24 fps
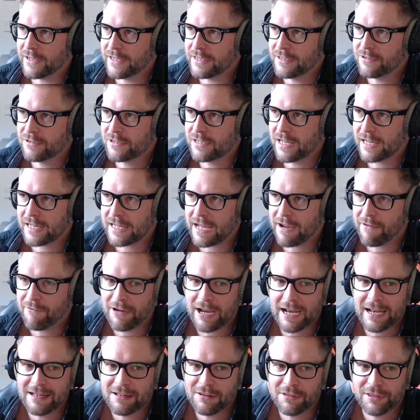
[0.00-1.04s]
And you like
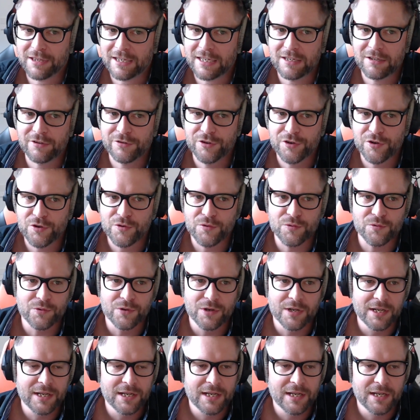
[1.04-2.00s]
anything you do,